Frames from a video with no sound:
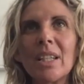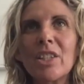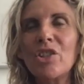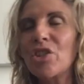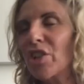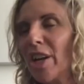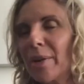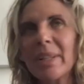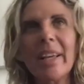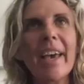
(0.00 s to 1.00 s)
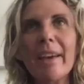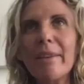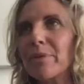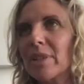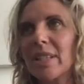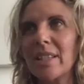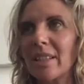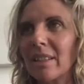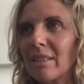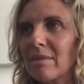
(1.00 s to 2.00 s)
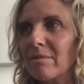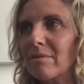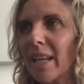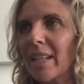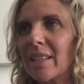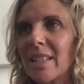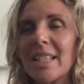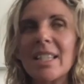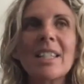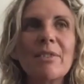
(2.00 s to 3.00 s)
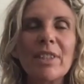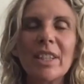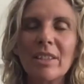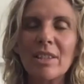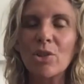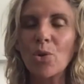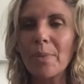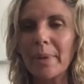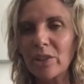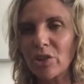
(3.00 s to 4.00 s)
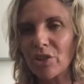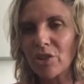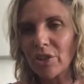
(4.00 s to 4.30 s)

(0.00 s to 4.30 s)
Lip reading: He's sharing everything and he's giving us so much.